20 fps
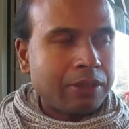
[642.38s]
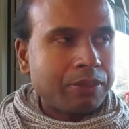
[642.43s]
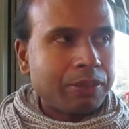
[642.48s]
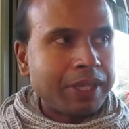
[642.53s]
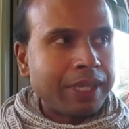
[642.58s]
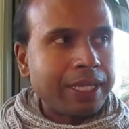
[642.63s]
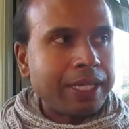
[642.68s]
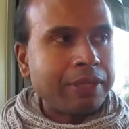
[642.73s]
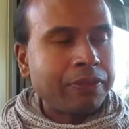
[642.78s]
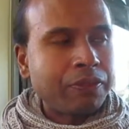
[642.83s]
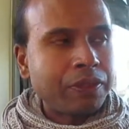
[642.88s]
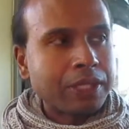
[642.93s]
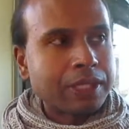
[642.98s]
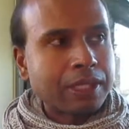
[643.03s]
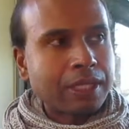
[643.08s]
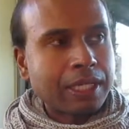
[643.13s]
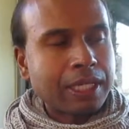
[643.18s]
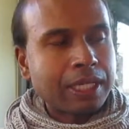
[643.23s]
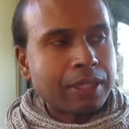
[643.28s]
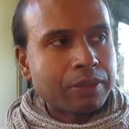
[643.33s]
But then if
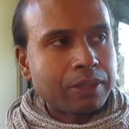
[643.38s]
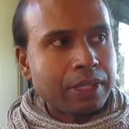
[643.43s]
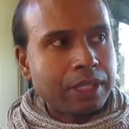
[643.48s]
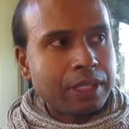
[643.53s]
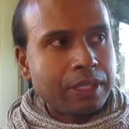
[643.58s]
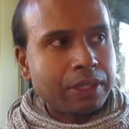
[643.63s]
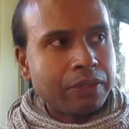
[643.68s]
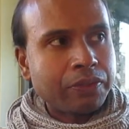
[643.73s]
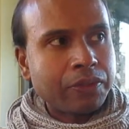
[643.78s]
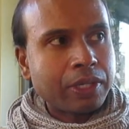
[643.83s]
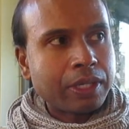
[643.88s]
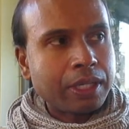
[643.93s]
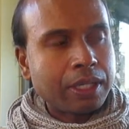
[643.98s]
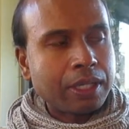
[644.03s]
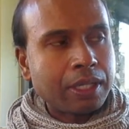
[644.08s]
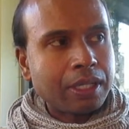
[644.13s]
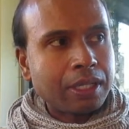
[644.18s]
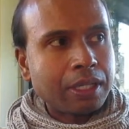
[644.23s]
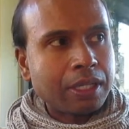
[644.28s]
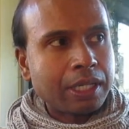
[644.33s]
it's like you know, if I
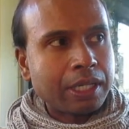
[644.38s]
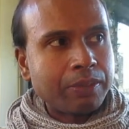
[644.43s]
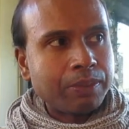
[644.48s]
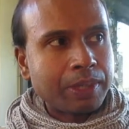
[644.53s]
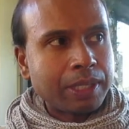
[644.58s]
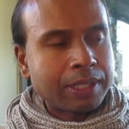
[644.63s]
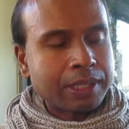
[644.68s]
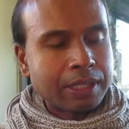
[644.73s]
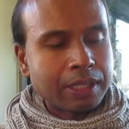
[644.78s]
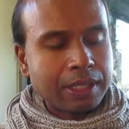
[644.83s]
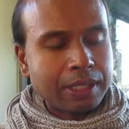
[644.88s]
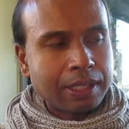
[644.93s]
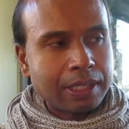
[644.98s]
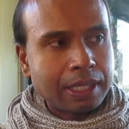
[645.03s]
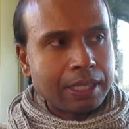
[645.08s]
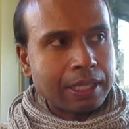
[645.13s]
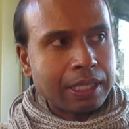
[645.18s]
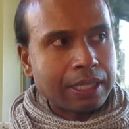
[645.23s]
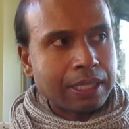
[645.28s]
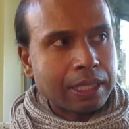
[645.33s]
align myself and
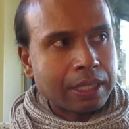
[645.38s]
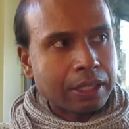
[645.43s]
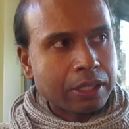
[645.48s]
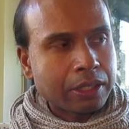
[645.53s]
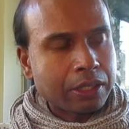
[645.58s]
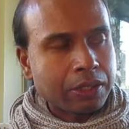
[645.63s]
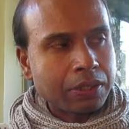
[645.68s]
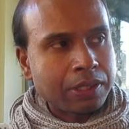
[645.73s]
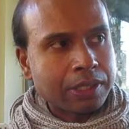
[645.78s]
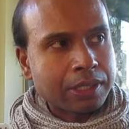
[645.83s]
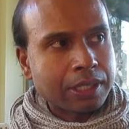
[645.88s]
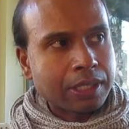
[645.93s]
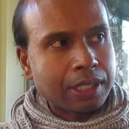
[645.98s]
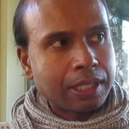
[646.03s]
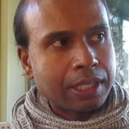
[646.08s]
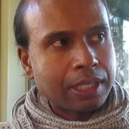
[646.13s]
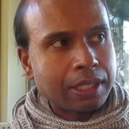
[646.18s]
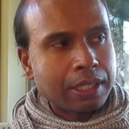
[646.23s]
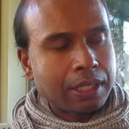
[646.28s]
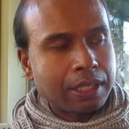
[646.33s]
let, let that go, it's
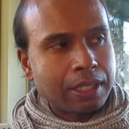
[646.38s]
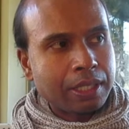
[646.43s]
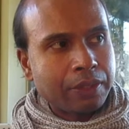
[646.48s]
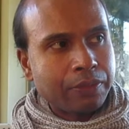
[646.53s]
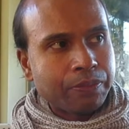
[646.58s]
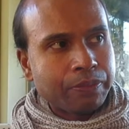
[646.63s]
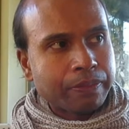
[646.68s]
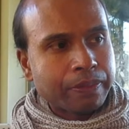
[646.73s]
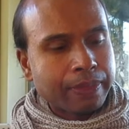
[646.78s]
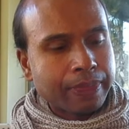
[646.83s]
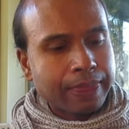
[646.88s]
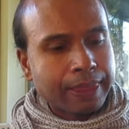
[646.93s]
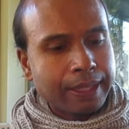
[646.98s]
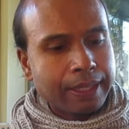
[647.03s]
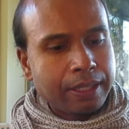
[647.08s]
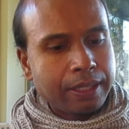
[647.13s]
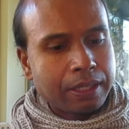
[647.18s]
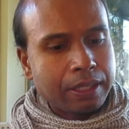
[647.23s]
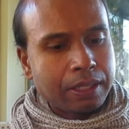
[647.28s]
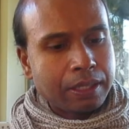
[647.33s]
like,
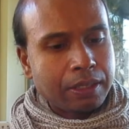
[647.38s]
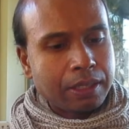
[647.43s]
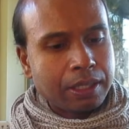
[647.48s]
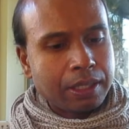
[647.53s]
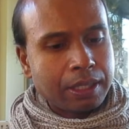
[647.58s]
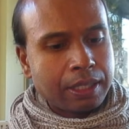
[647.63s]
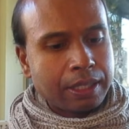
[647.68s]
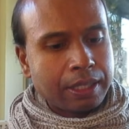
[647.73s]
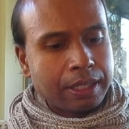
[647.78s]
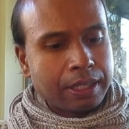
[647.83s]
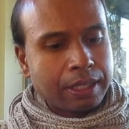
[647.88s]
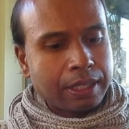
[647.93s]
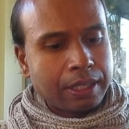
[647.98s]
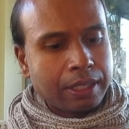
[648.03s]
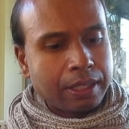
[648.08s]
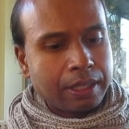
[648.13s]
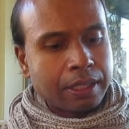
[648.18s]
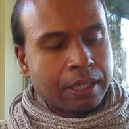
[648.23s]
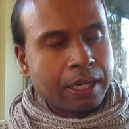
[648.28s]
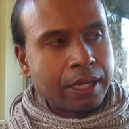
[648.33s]
you know,
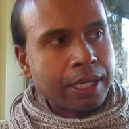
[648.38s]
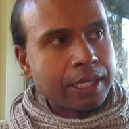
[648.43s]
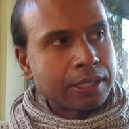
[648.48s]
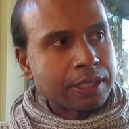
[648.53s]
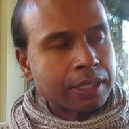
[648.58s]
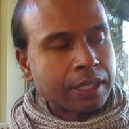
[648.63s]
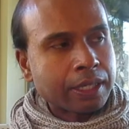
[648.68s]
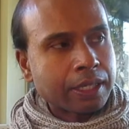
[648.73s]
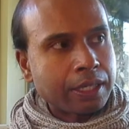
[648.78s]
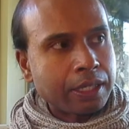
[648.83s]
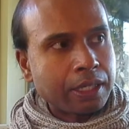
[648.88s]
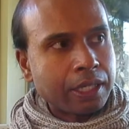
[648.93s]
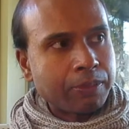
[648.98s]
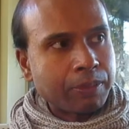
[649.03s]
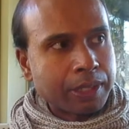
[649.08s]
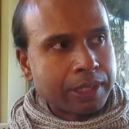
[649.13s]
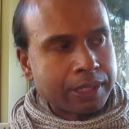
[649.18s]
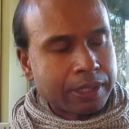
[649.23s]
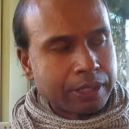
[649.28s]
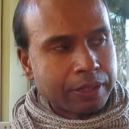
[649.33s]
the the highest I can align
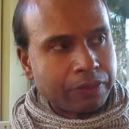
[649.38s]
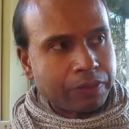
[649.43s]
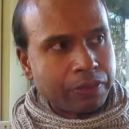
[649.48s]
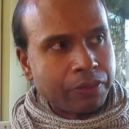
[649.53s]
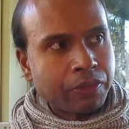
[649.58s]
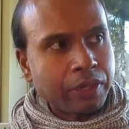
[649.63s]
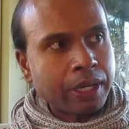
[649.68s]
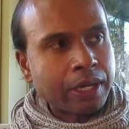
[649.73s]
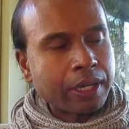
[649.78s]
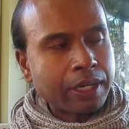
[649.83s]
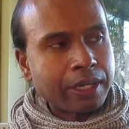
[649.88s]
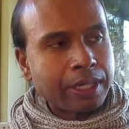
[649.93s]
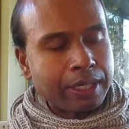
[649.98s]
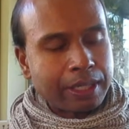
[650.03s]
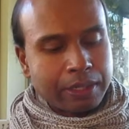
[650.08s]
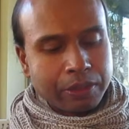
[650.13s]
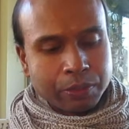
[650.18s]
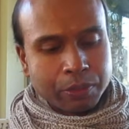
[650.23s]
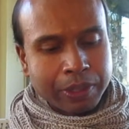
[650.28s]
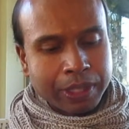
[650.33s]
myself. If I
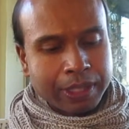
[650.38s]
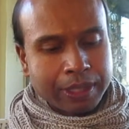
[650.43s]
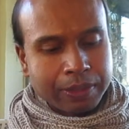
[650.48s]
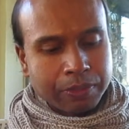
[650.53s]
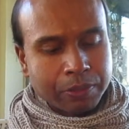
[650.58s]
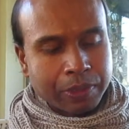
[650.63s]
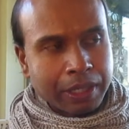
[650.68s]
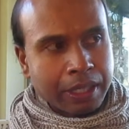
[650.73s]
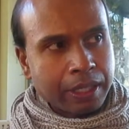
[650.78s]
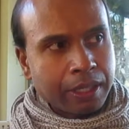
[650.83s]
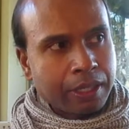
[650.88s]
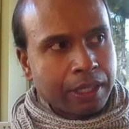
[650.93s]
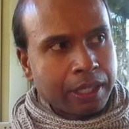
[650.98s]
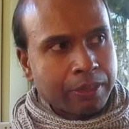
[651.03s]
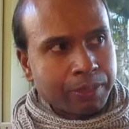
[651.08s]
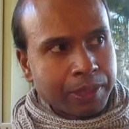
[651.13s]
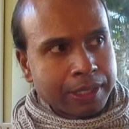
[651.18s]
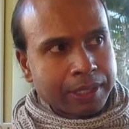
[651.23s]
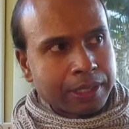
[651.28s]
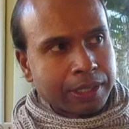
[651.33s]
when it when I
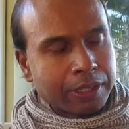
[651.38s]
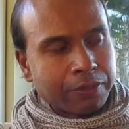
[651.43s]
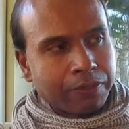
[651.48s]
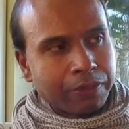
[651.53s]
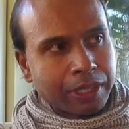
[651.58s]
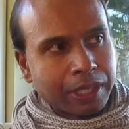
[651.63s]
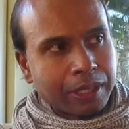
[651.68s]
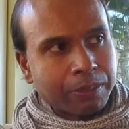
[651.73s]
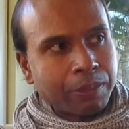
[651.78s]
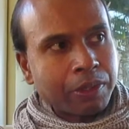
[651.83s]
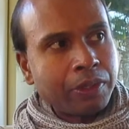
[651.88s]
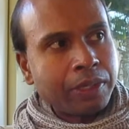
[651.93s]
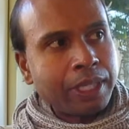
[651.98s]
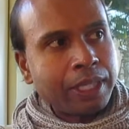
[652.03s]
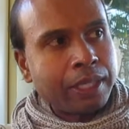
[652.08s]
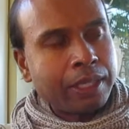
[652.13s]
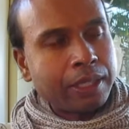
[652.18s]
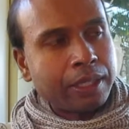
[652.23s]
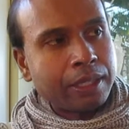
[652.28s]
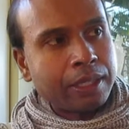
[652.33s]
align myself, like I'm only
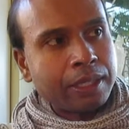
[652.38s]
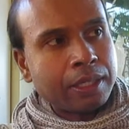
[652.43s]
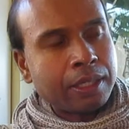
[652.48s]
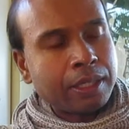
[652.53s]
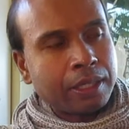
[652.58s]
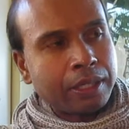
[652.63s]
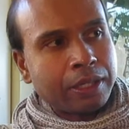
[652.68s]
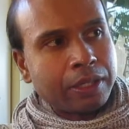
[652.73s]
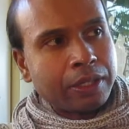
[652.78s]
here